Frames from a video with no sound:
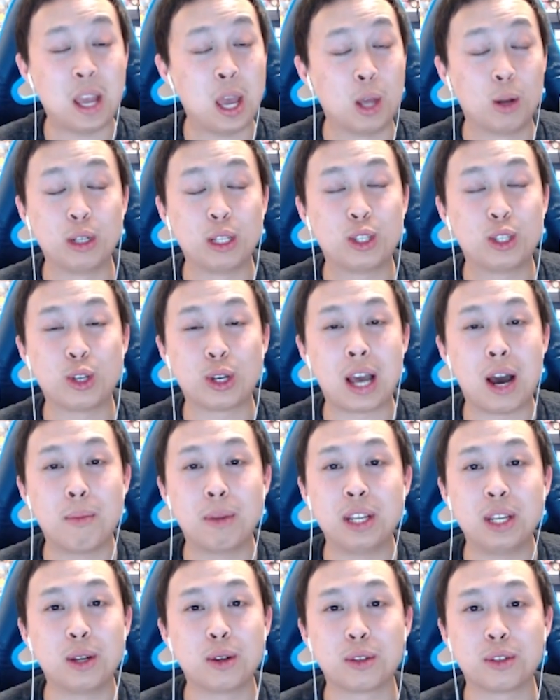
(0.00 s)
It only uh, took how
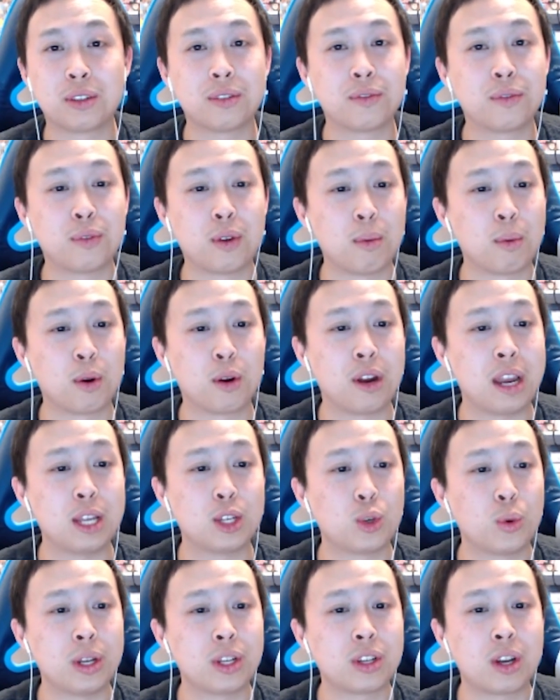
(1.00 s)
many years from her
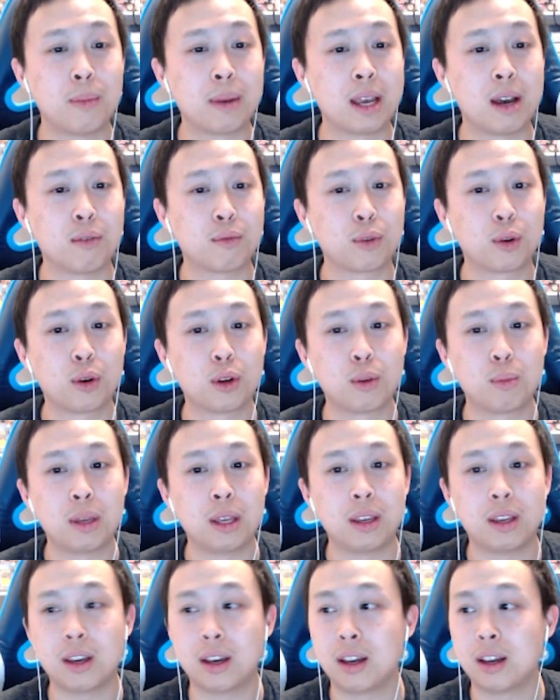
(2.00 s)
HOH coming out for her to
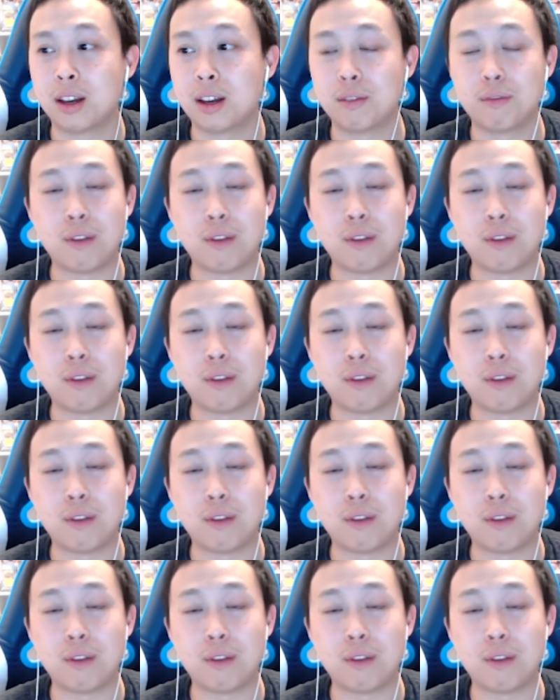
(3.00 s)
be uh,